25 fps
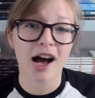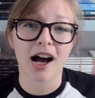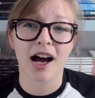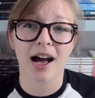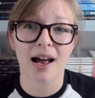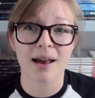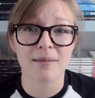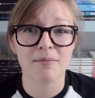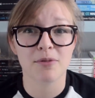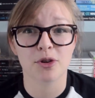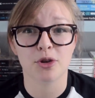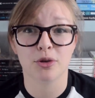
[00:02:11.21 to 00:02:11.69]

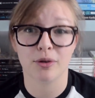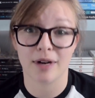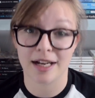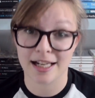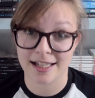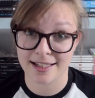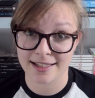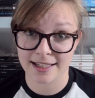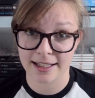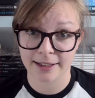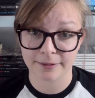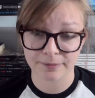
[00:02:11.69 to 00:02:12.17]
I'm
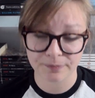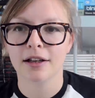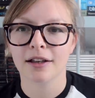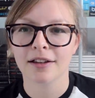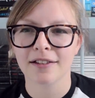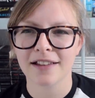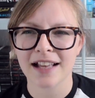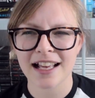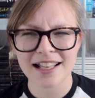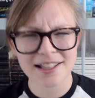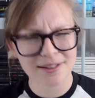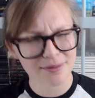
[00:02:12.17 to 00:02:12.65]
crazy.
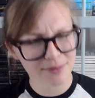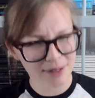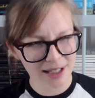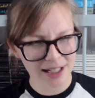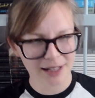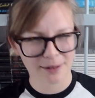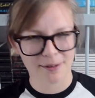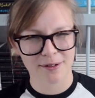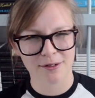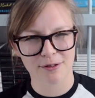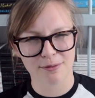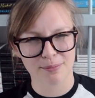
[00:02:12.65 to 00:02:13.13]
That isn't really
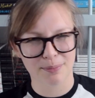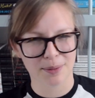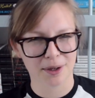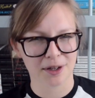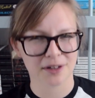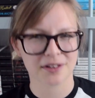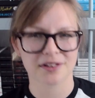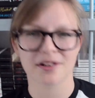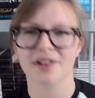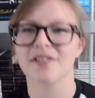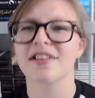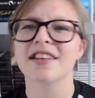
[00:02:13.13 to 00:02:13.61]
coming from
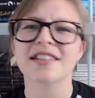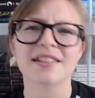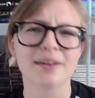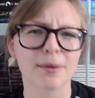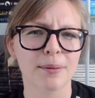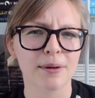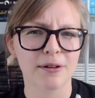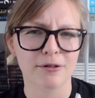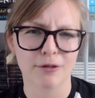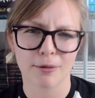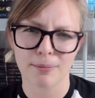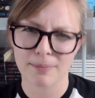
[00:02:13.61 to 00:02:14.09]
books though, that's
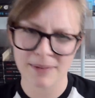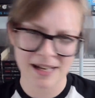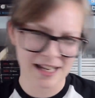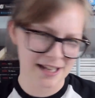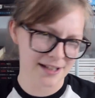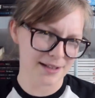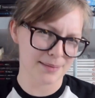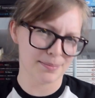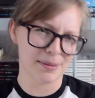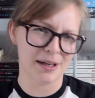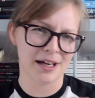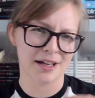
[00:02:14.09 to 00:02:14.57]
coming from me as
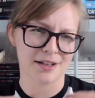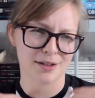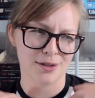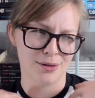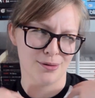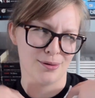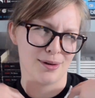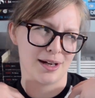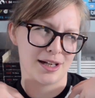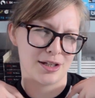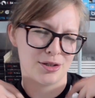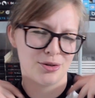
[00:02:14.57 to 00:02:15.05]
a person
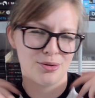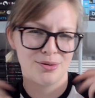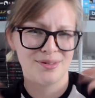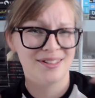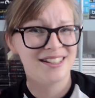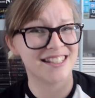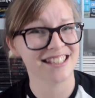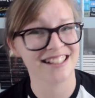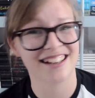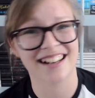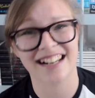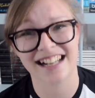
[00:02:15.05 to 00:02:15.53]
who likes to
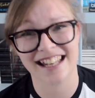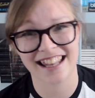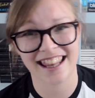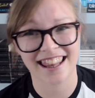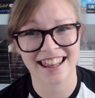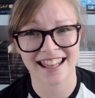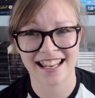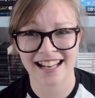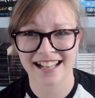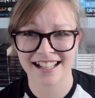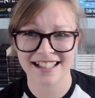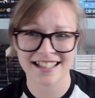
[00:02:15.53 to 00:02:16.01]
design
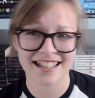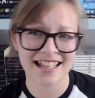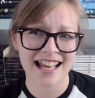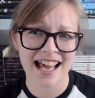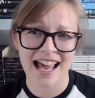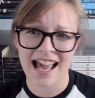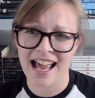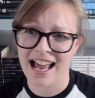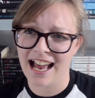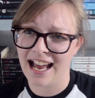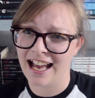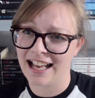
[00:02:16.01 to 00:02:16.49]
things,
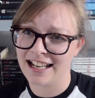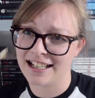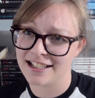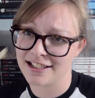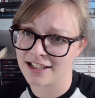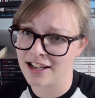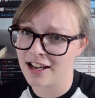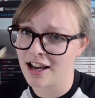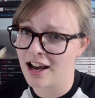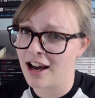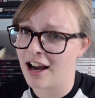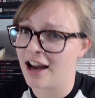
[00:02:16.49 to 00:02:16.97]
and
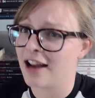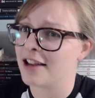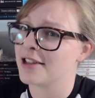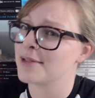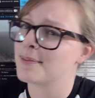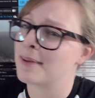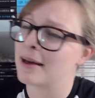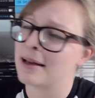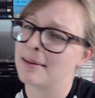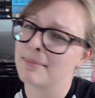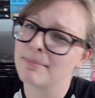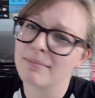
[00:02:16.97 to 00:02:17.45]
I
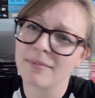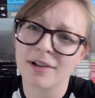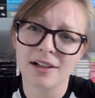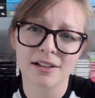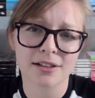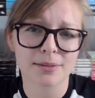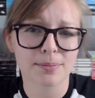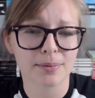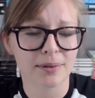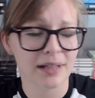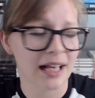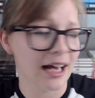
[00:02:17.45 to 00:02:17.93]
spend
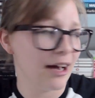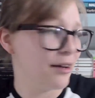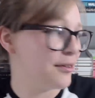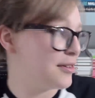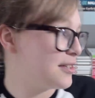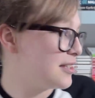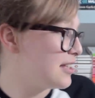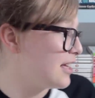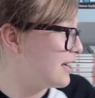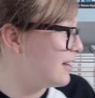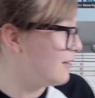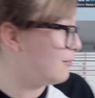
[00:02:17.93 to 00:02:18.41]
multiple
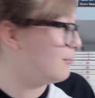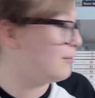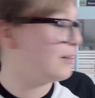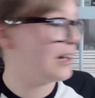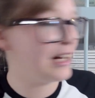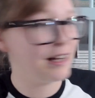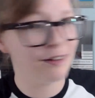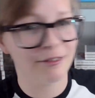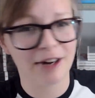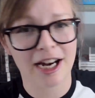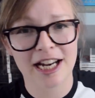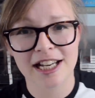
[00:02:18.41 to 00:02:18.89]
hours
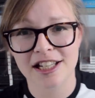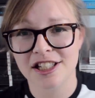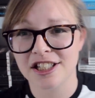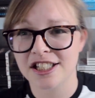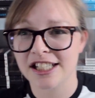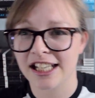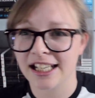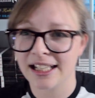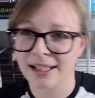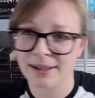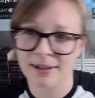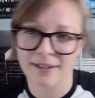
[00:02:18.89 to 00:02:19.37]

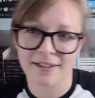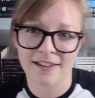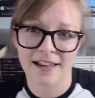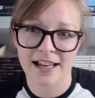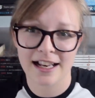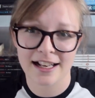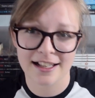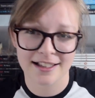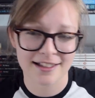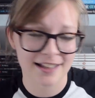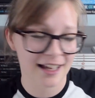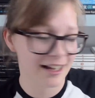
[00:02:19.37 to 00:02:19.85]
rearranging
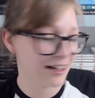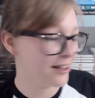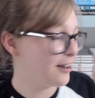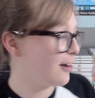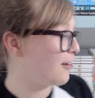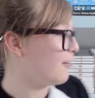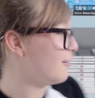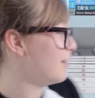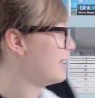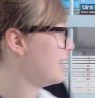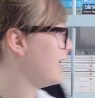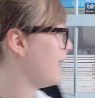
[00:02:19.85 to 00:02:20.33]
things. Like
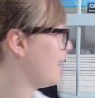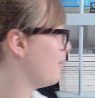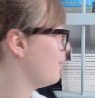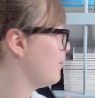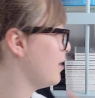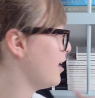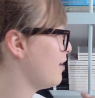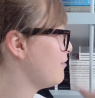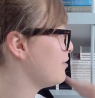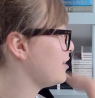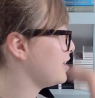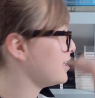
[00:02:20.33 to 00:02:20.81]
currently I'm
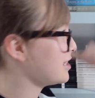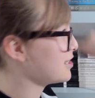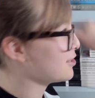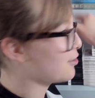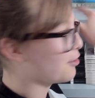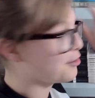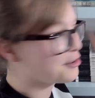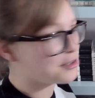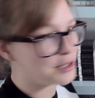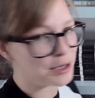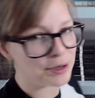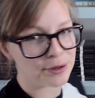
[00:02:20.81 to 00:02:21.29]
loving this
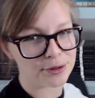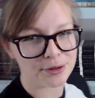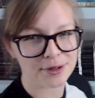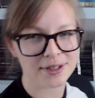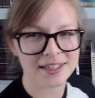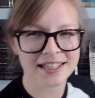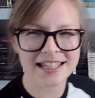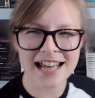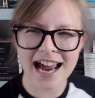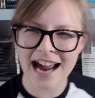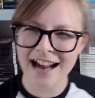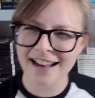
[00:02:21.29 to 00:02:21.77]
horizontal
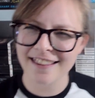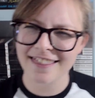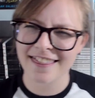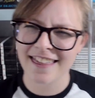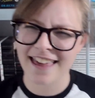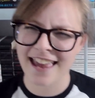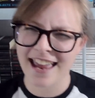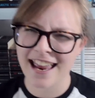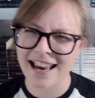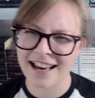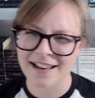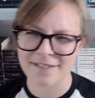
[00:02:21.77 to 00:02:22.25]
stack
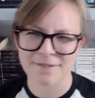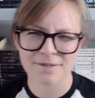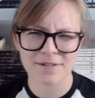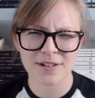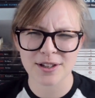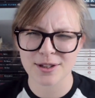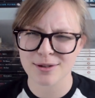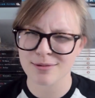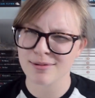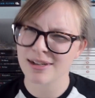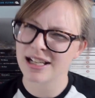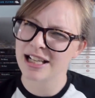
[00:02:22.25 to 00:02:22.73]
thing, it
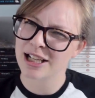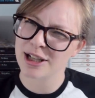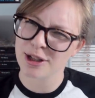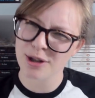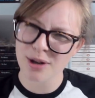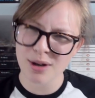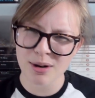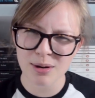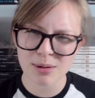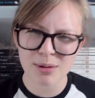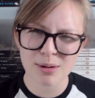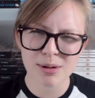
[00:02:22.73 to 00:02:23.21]
feels really
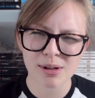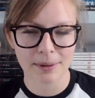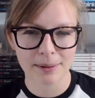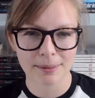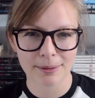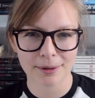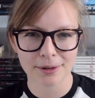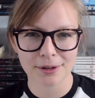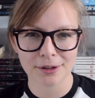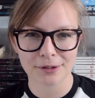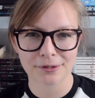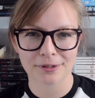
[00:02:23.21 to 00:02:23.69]
cool.
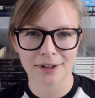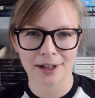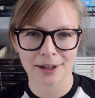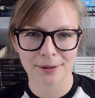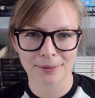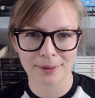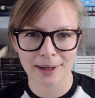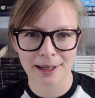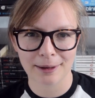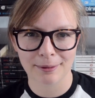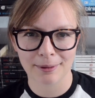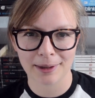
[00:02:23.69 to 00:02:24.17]
People do find it
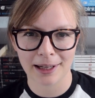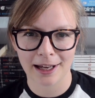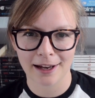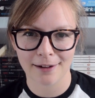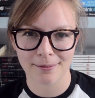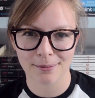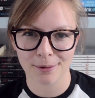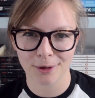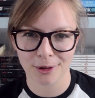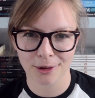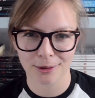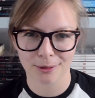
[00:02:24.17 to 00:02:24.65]
weird when I
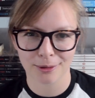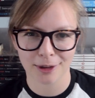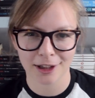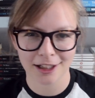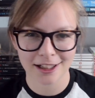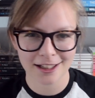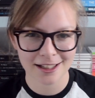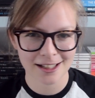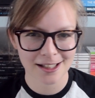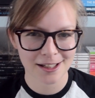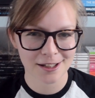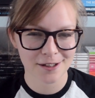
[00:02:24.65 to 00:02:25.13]
have more than one
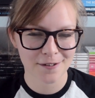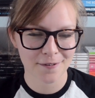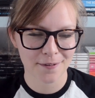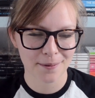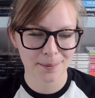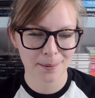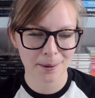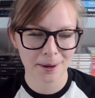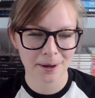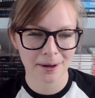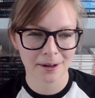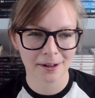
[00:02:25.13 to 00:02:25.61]
edition of the
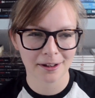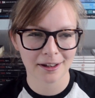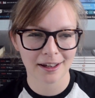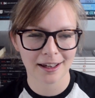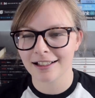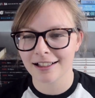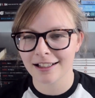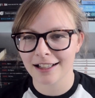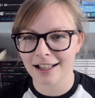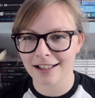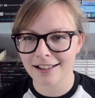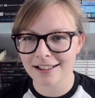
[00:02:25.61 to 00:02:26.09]
book,
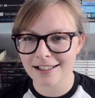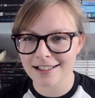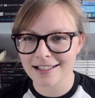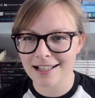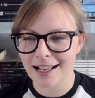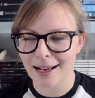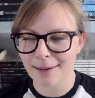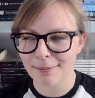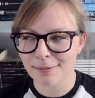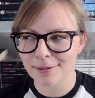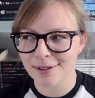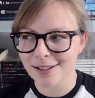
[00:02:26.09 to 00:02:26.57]
and this
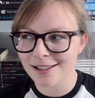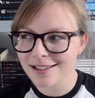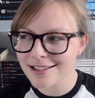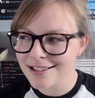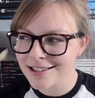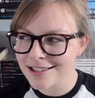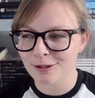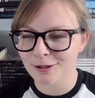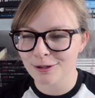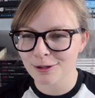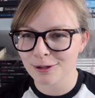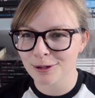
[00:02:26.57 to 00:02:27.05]

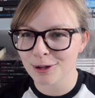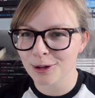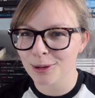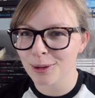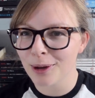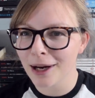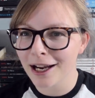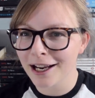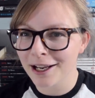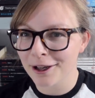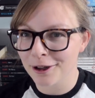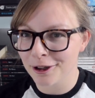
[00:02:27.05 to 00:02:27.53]
happens
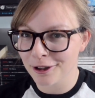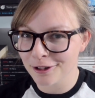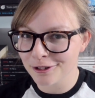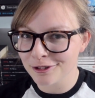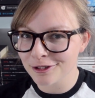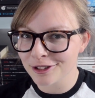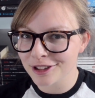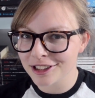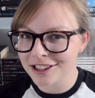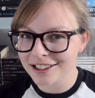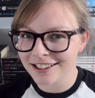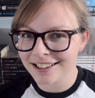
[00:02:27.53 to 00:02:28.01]
quite
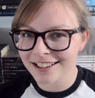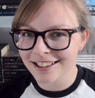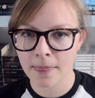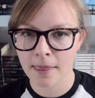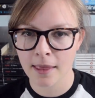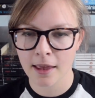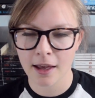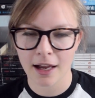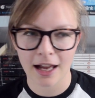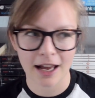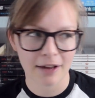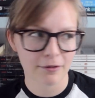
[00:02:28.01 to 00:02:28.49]
often.
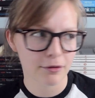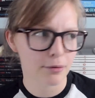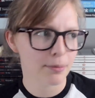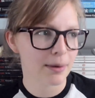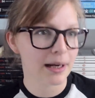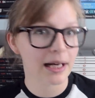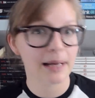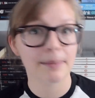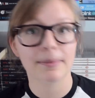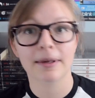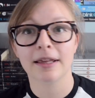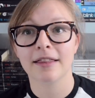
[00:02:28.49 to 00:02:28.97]
I have a
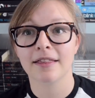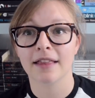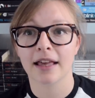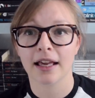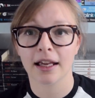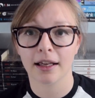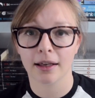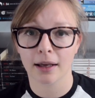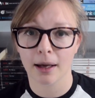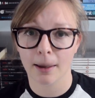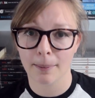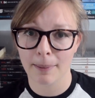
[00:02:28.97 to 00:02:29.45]
really big
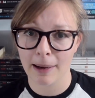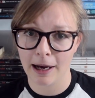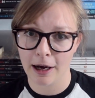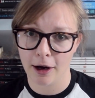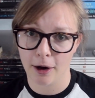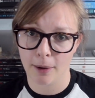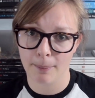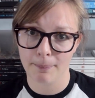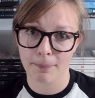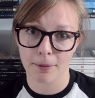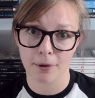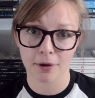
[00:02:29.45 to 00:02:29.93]
thing
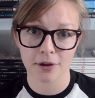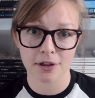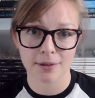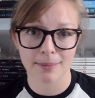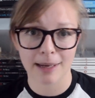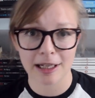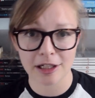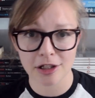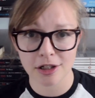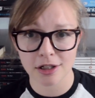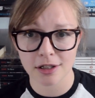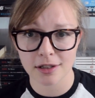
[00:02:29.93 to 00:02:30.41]
about book
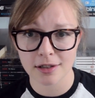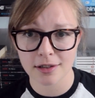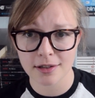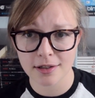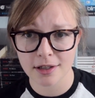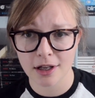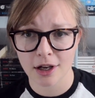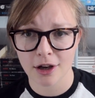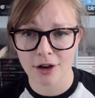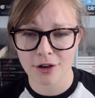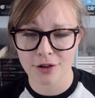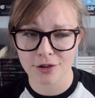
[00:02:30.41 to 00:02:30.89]
dimensions,
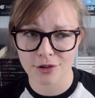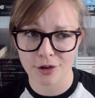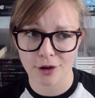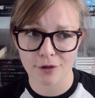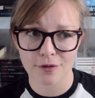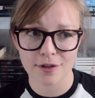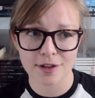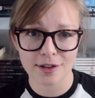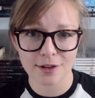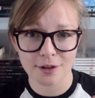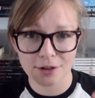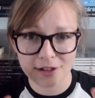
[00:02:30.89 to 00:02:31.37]
so
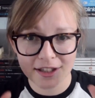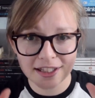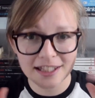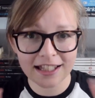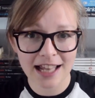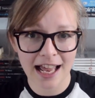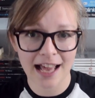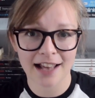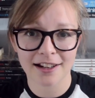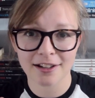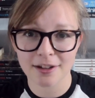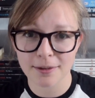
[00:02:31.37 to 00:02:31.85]
if it's not
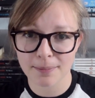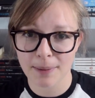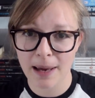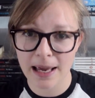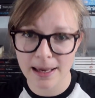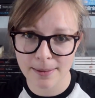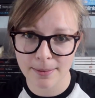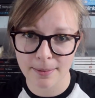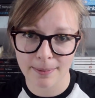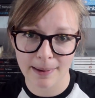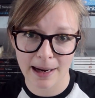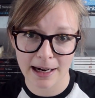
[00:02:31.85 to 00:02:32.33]
standard
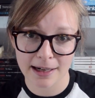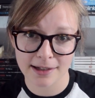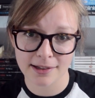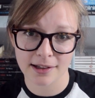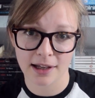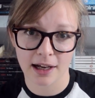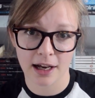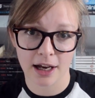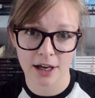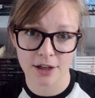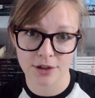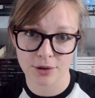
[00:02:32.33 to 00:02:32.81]
paperback
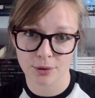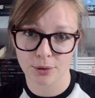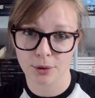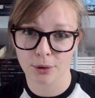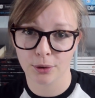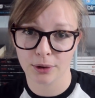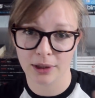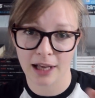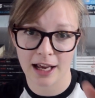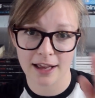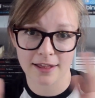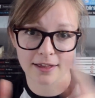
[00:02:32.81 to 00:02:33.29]
size
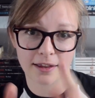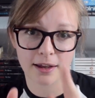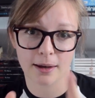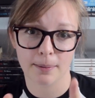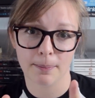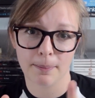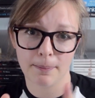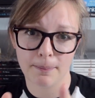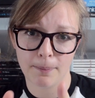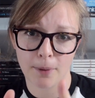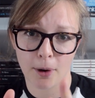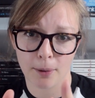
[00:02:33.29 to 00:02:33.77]
or like
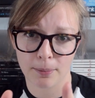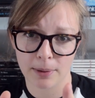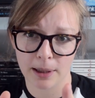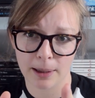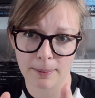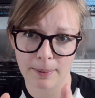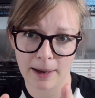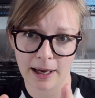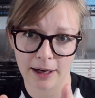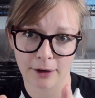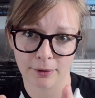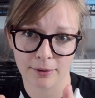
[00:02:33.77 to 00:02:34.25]
the popular
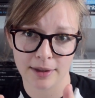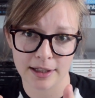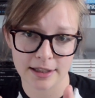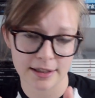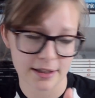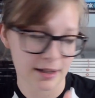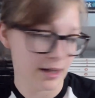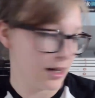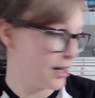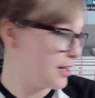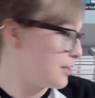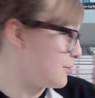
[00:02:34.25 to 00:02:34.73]
Penguin
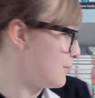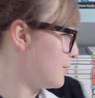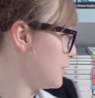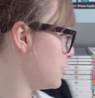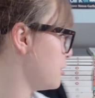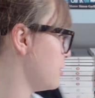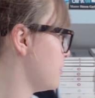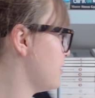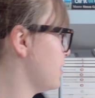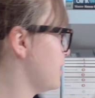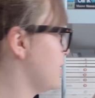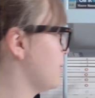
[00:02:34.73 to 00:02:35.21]
size, which
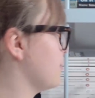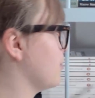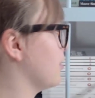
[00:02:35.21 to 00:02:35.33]
is this